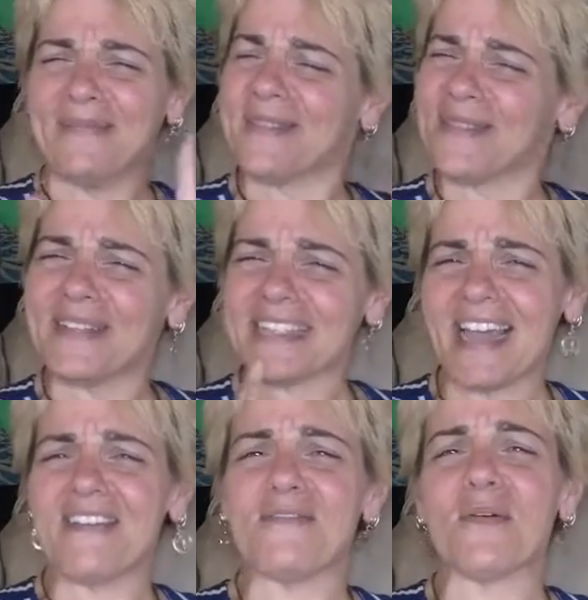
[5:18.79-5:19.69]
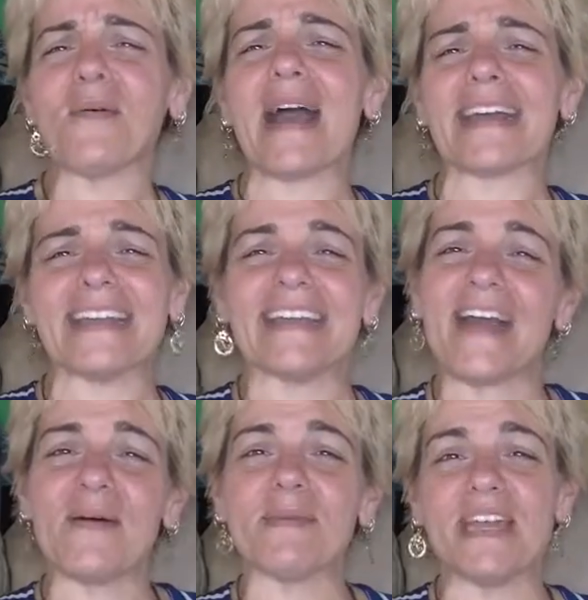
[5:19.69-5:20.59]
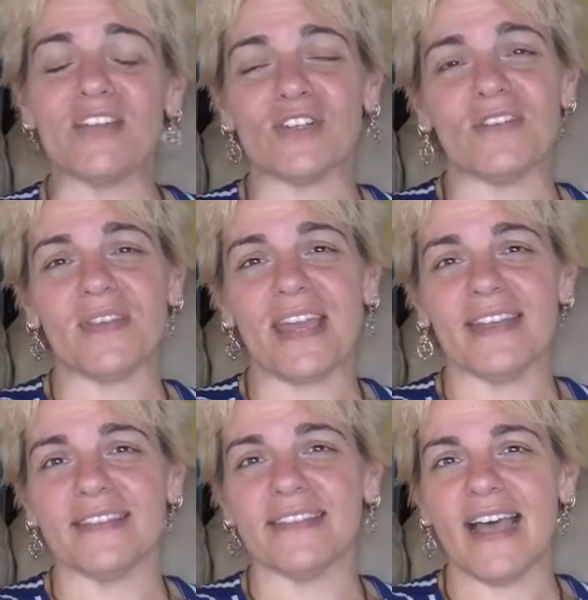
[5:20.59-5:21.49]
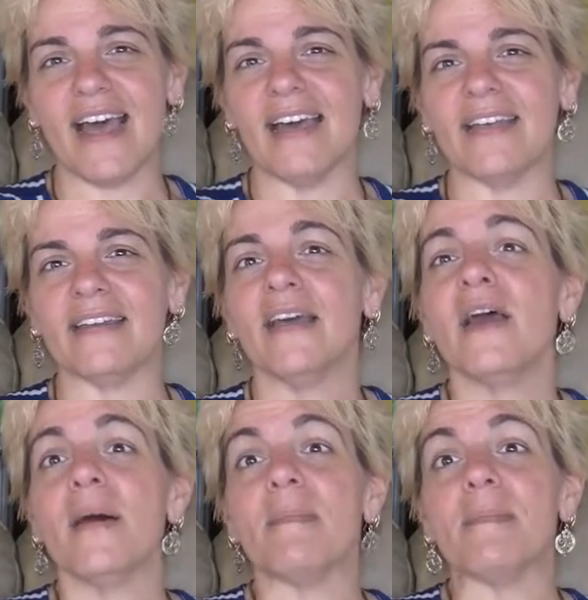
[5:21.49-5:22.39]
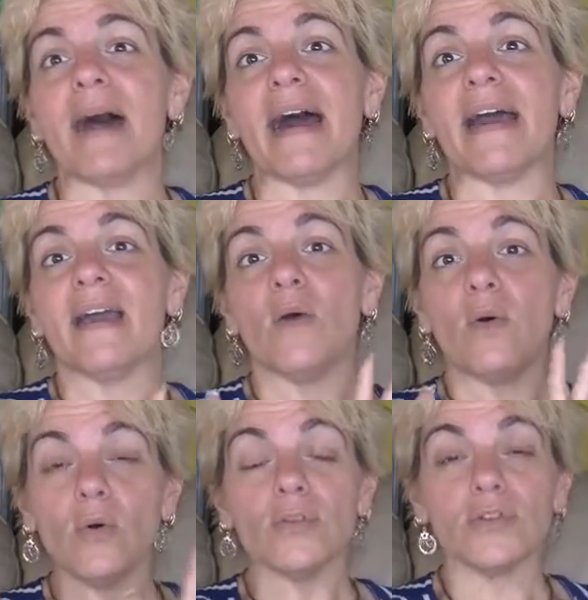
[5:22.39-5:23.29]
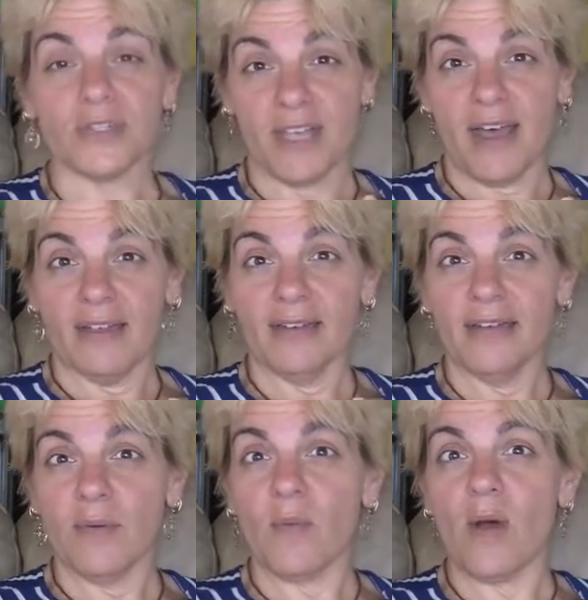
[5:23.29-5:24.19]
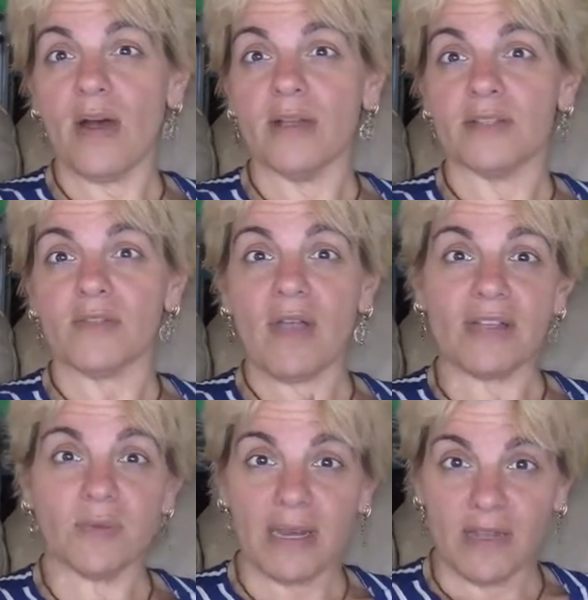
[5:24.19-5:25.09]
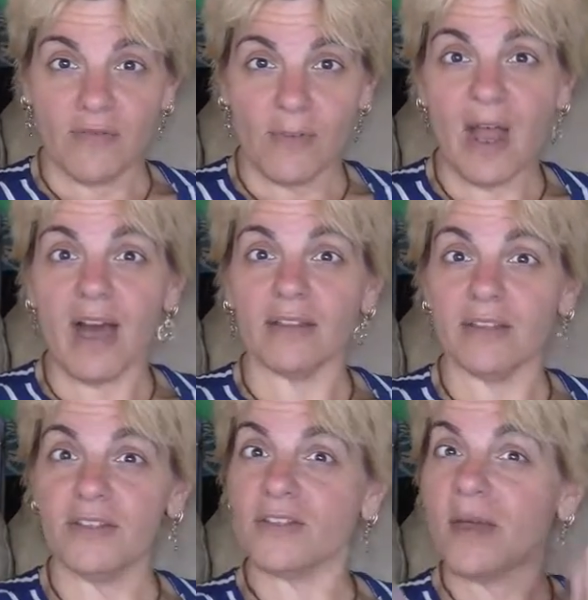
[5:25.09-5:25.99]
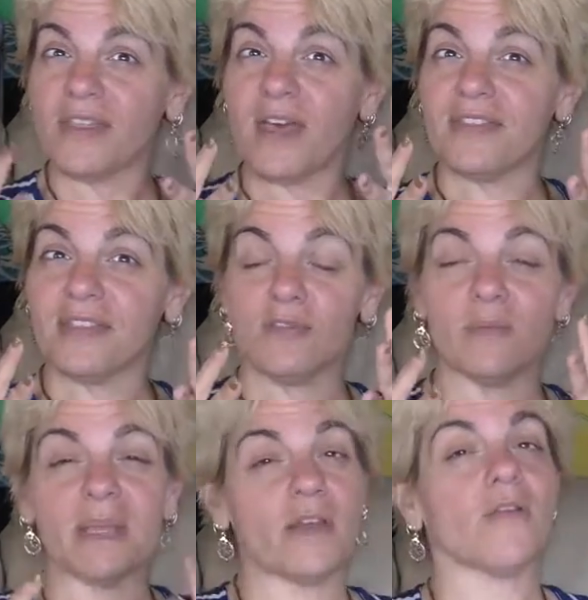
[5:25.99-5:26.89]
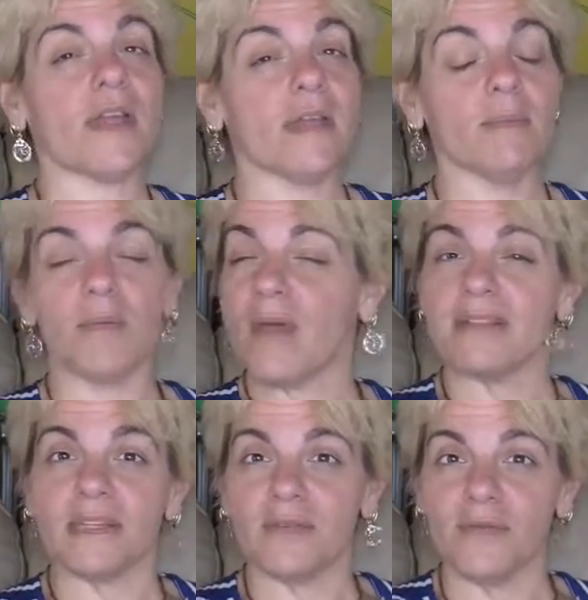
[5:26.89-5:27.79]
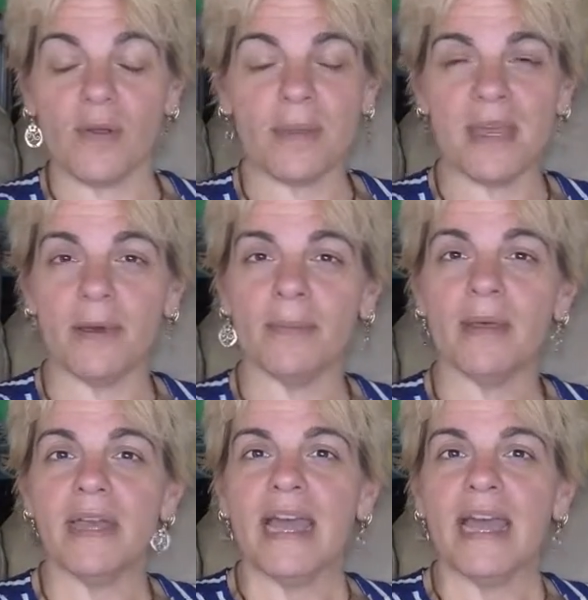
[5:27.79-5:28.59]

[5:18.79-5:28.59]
So it's kind of a wacky combination of kids. And my older son was graduating from college, so I thought this would be a great present from him.